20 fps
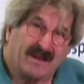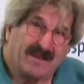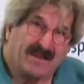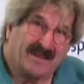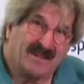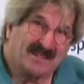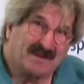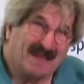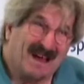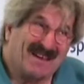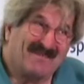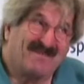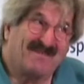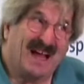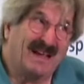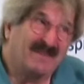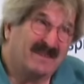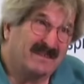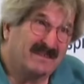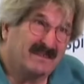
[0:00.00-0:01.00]
There's about
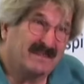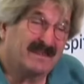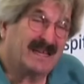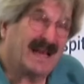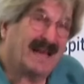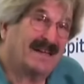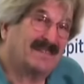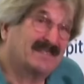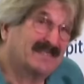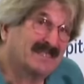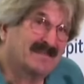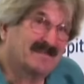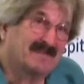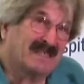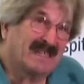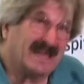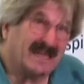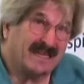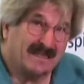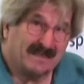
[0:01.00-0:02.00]
500,000
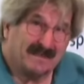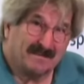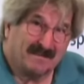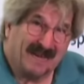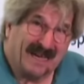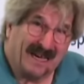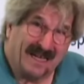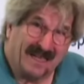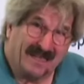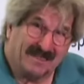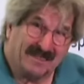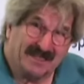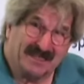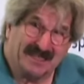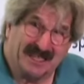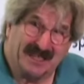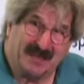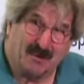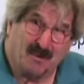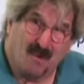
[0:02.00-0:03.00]
molecular
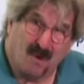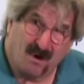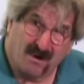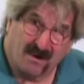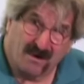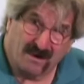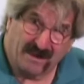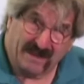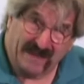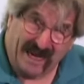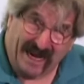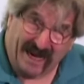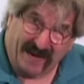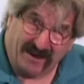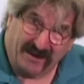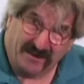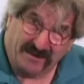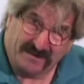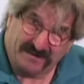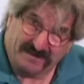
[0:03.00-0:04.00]
biologists in the world
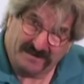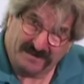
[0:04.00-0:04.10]
now,